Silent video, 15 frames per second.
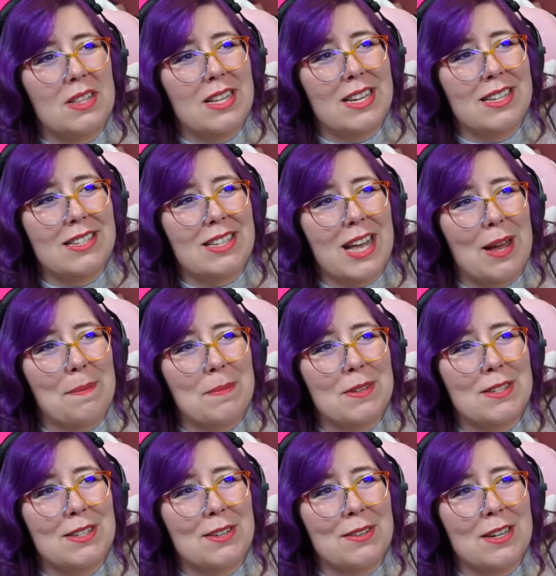This
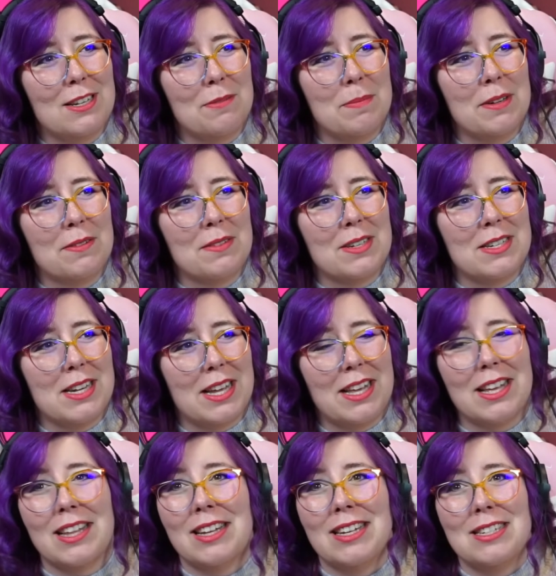episode has been
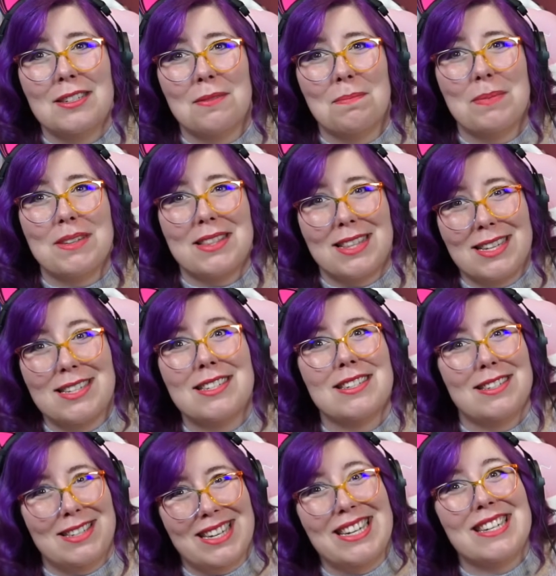ridiculous, but this
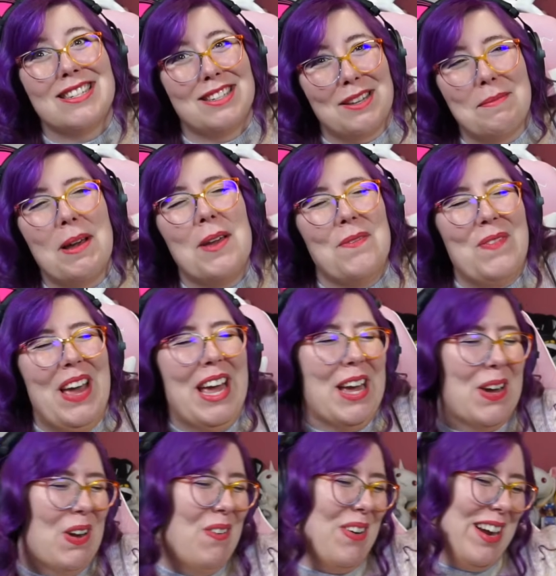is easily my
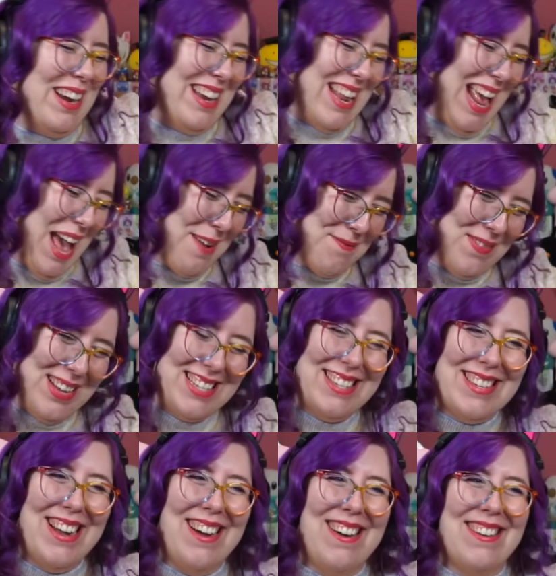favorite
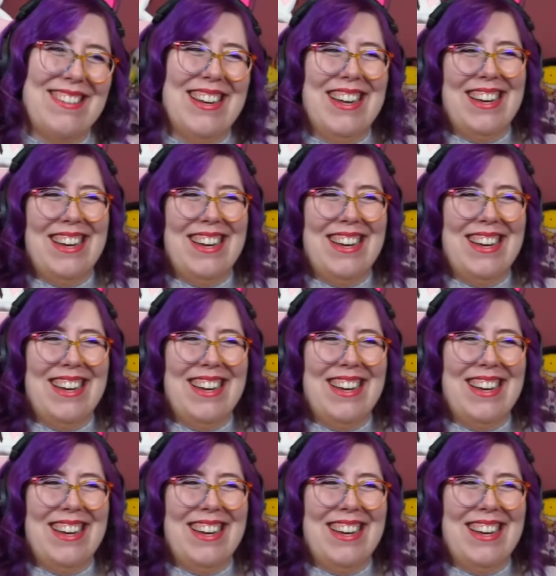episode.